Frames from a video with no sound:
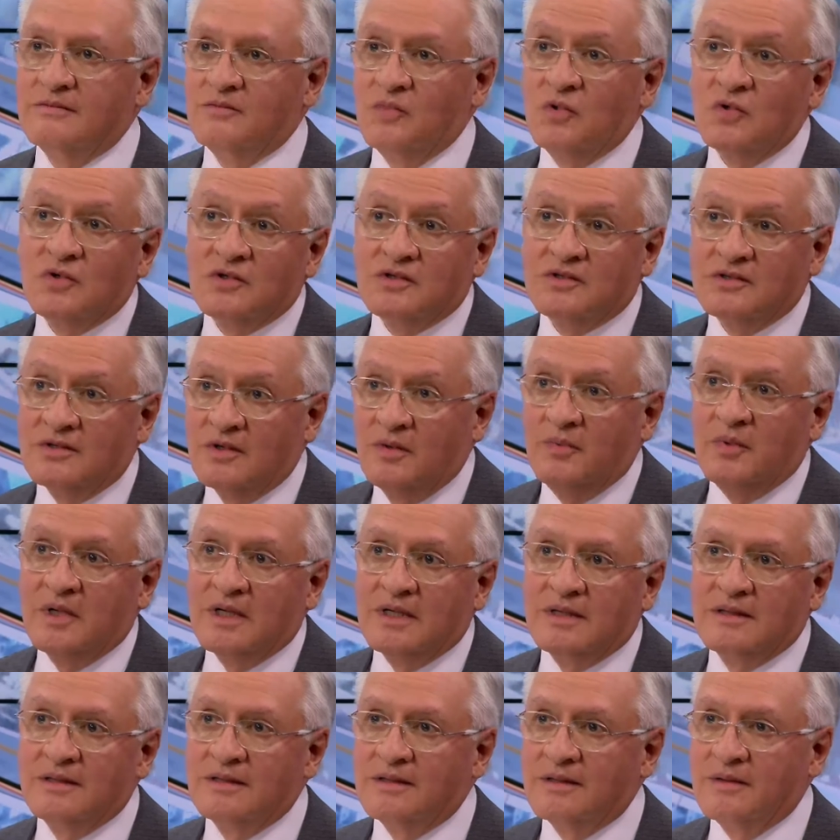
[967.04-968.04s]
books open,
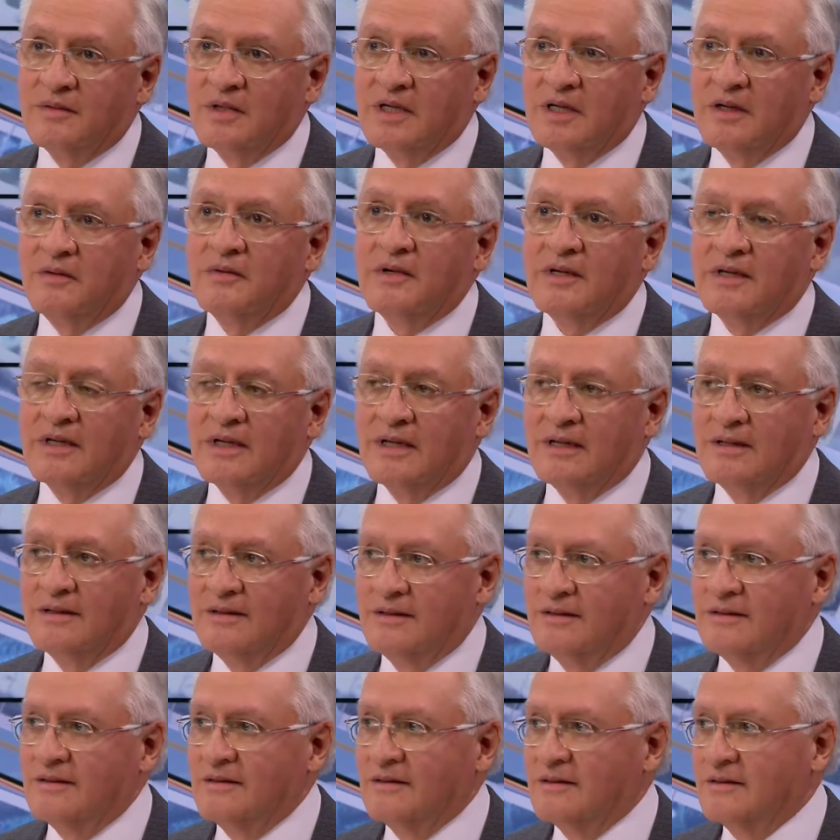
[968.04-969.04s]
I mean, everything.
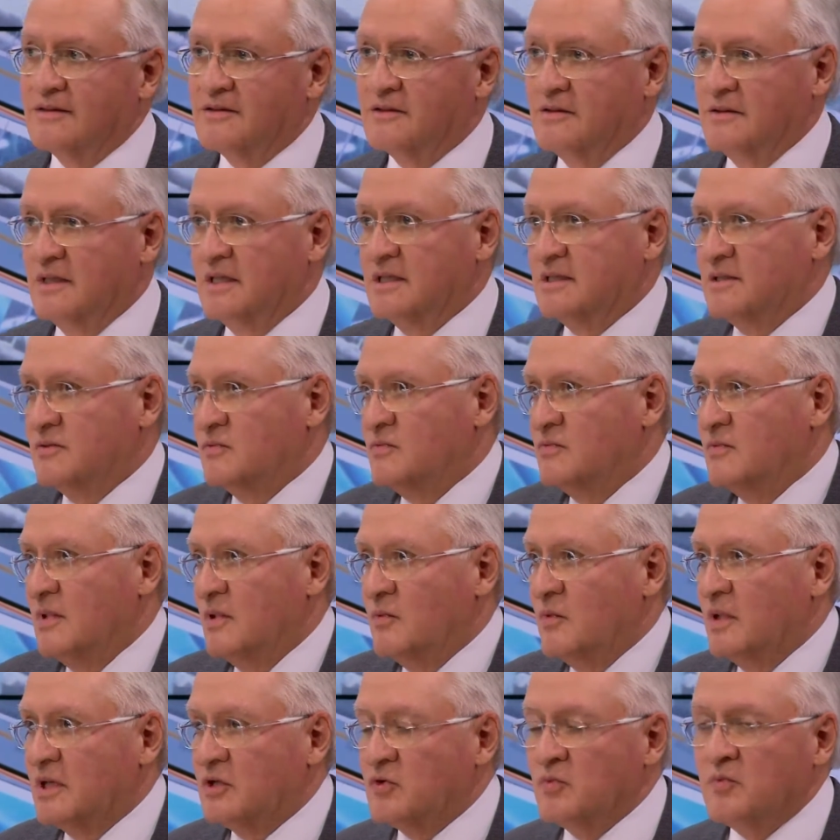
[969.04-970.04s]
So that's one
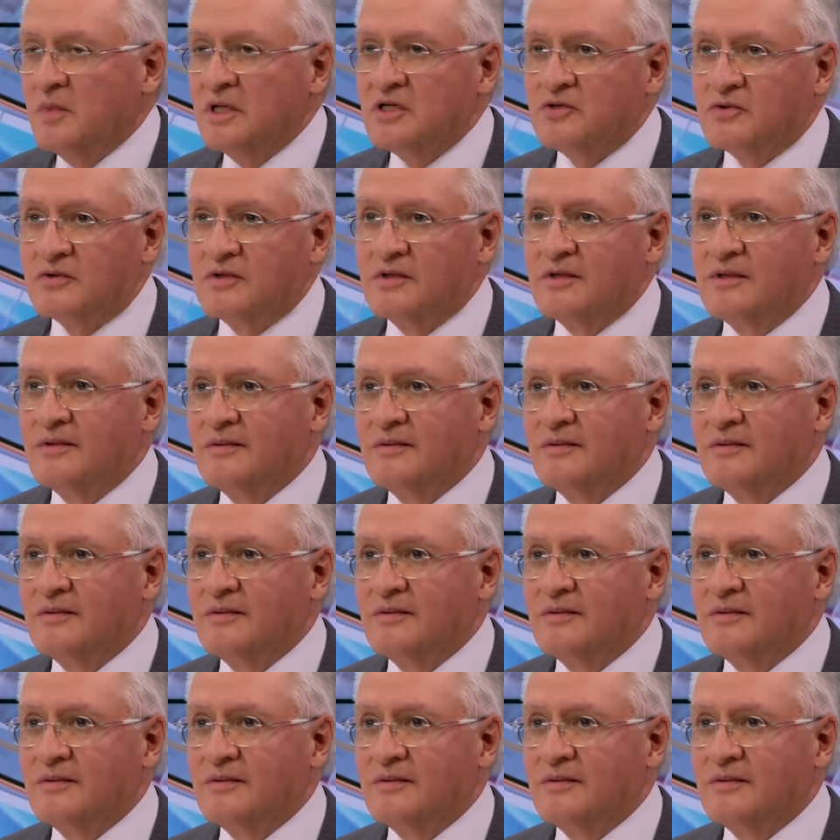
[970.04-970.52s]
way to measure.